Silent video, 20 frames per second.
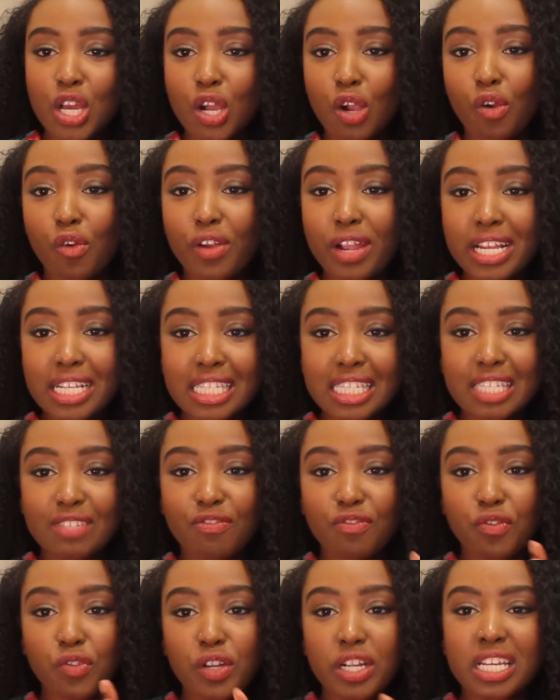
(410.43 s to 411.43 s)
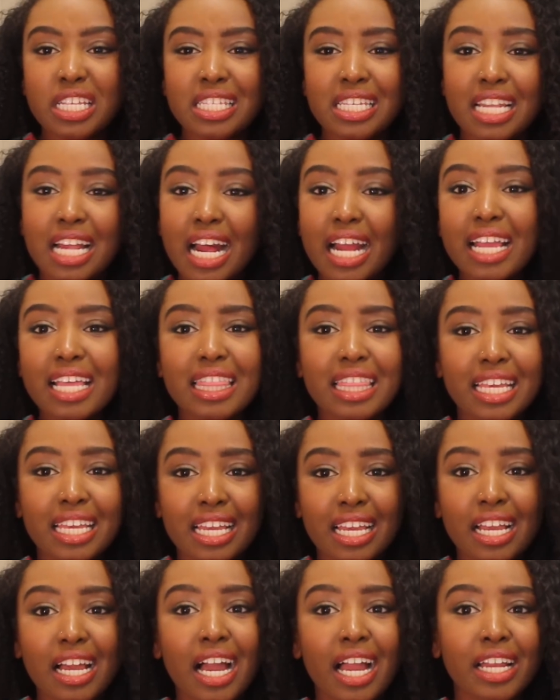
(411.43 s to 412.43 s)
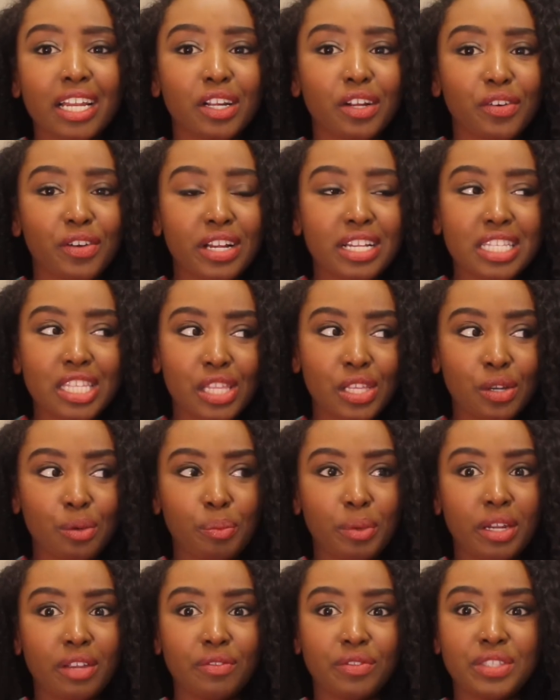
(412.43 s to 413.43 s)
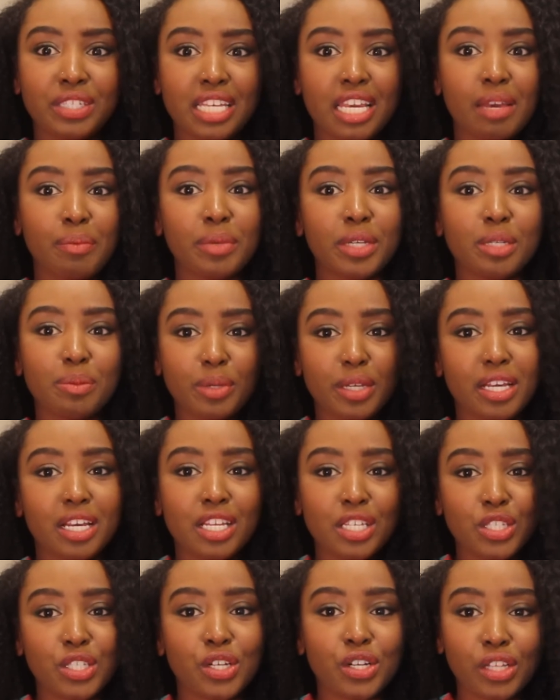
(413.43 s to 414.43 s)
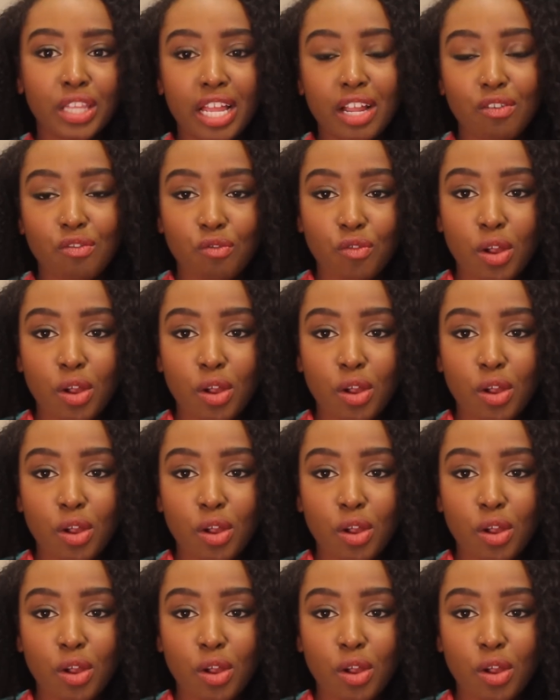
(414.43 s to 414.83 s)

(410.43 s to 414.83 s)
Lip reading: creates frizz, and I think it kind of creates a little bit of damage because you're like